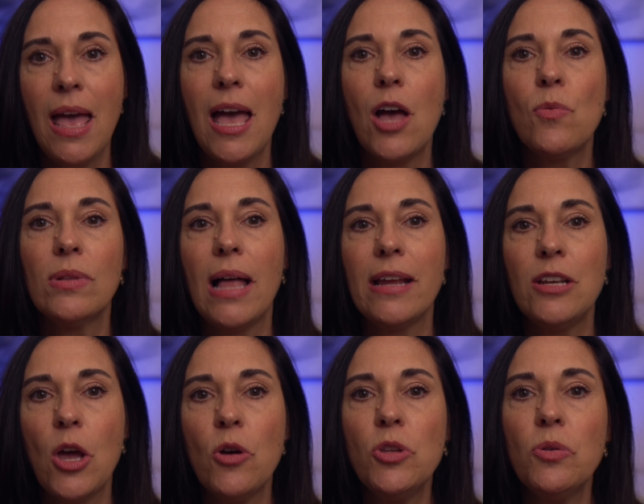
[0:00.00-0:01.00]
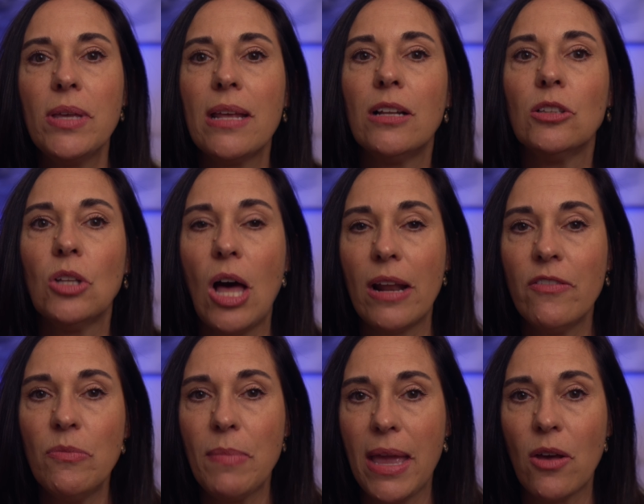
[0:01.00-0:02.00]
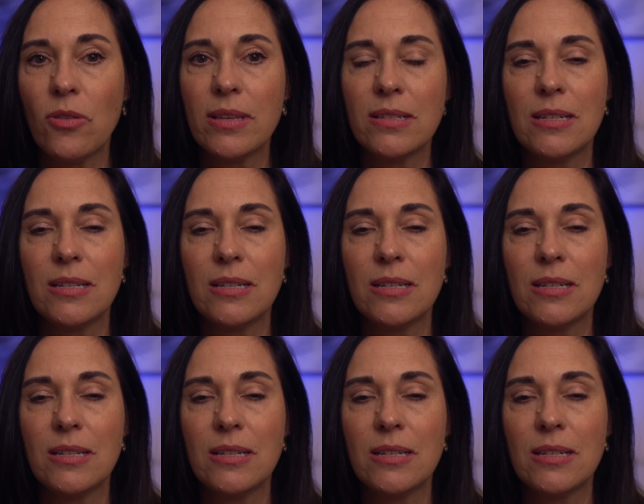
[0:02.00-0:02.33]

And while I know you get a lot of mail this